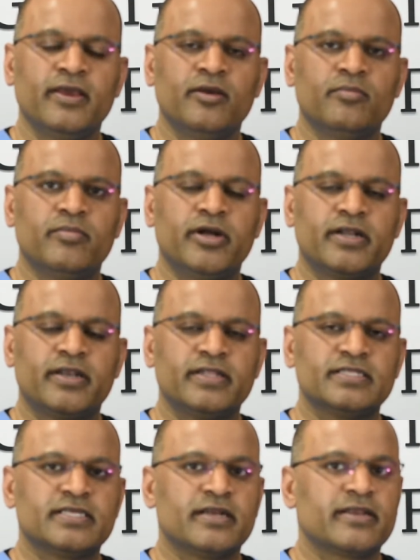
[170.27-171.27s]
But
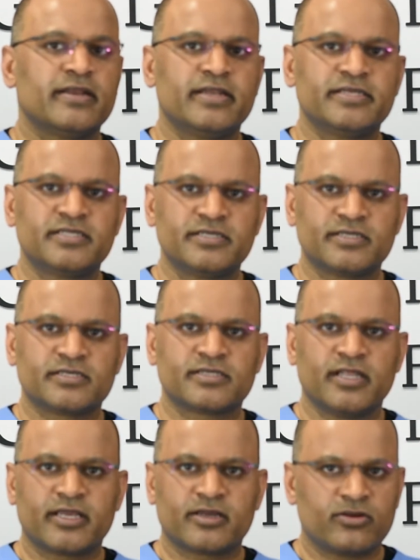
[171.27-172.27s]
in certain diseases
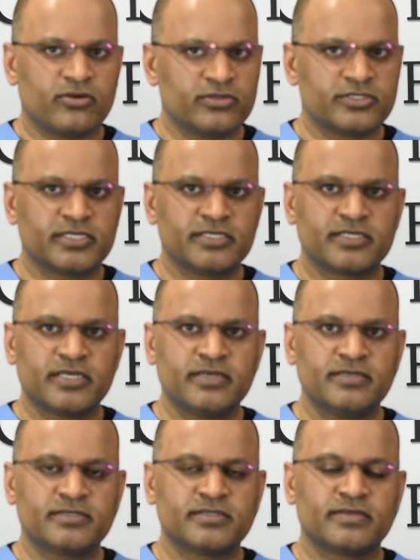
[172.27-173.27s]
like Crohn's
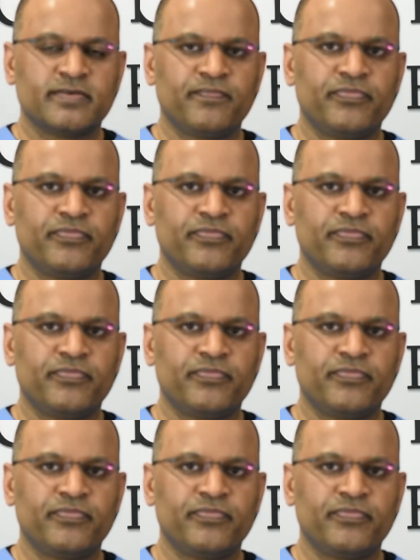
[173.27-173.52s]
disease,